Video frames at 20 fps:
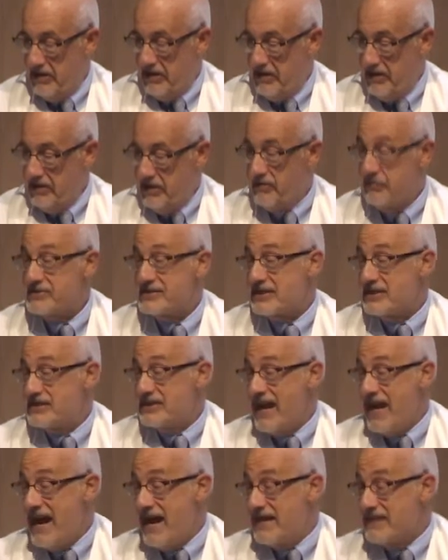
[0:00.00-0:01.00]
It was a
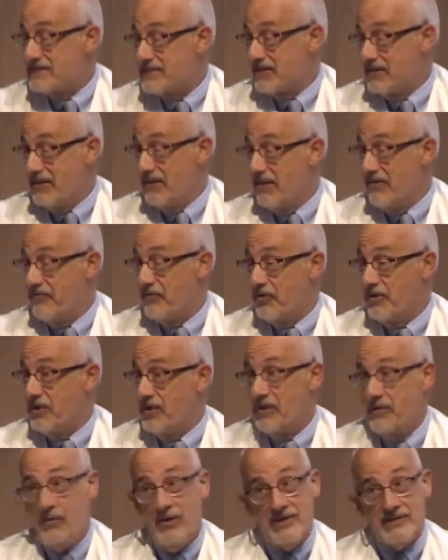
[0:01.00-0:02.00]
task, therefore, that
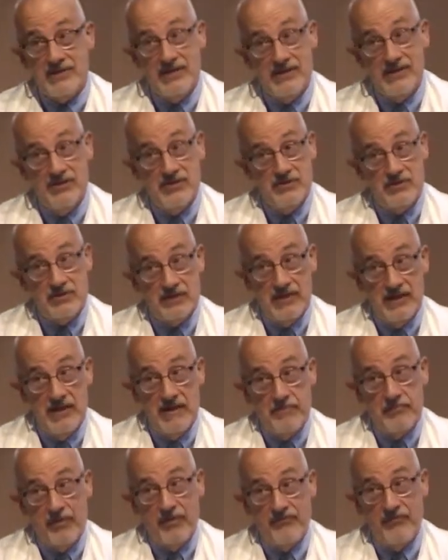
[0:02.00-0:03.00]
wasn't usually
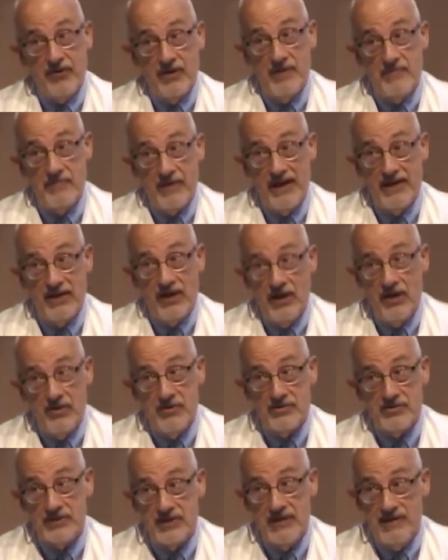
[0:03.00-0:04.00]
performed by the
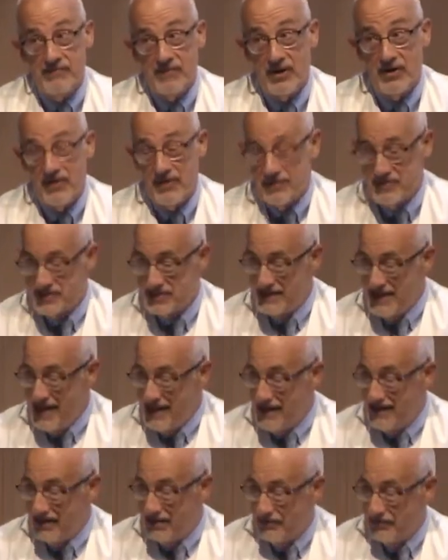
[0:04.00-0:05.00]
host, him or
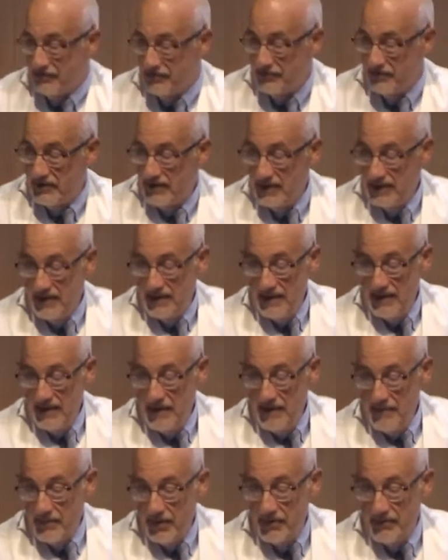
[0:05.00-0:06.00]
herself,
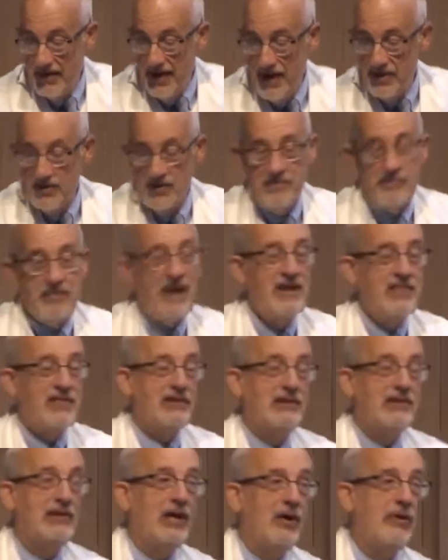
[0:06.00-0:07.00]
but rather by the
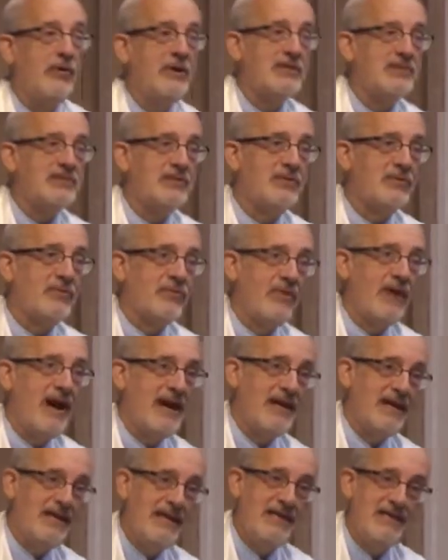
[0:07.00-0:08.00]
lowest
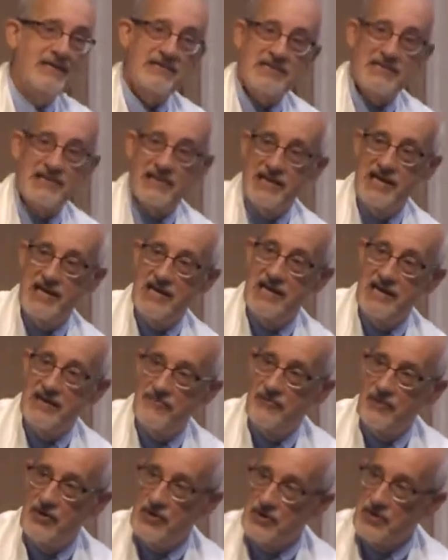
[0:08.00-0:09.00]
ranking slave
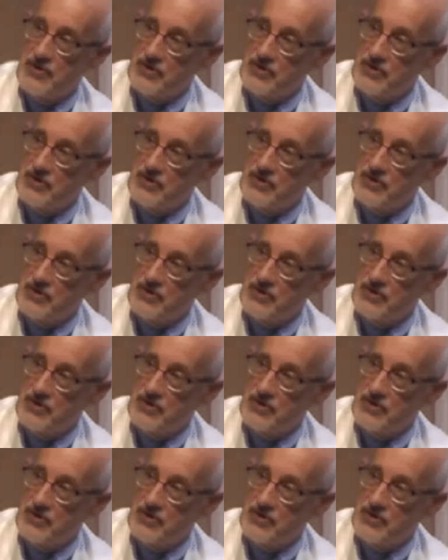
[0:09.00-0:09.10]
or